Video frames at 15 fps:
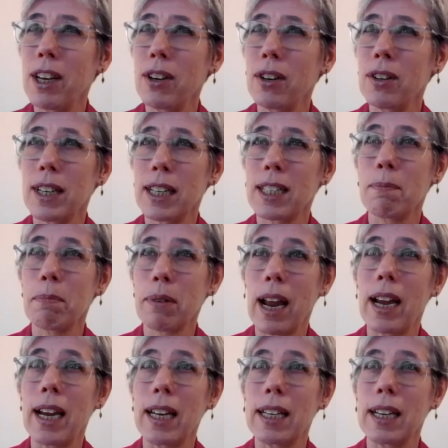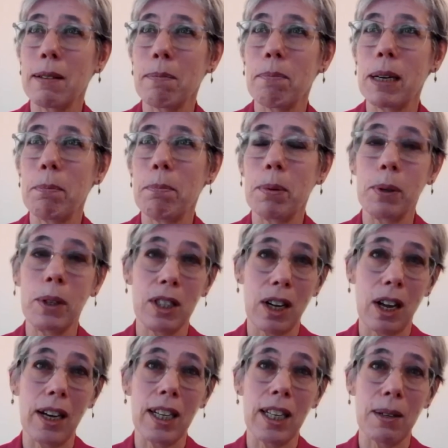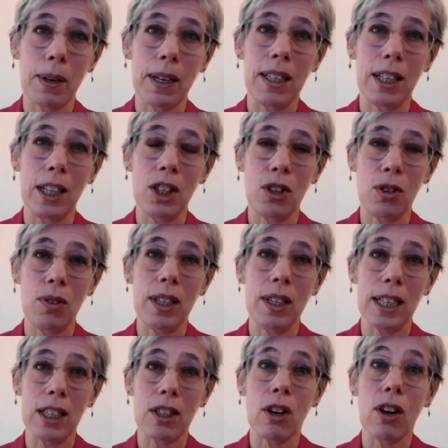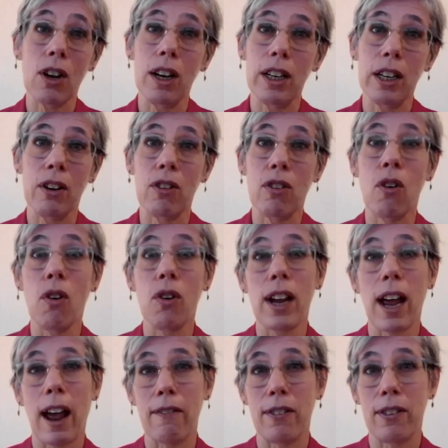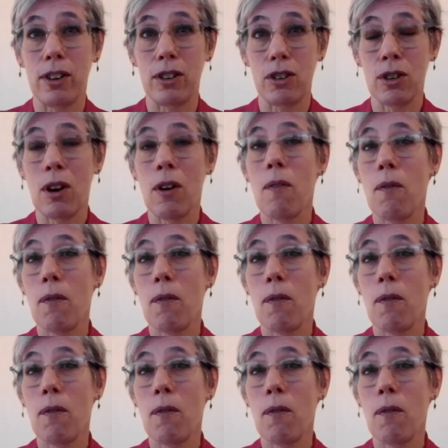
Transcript: are you going to explain that people die 22 years earlier on average?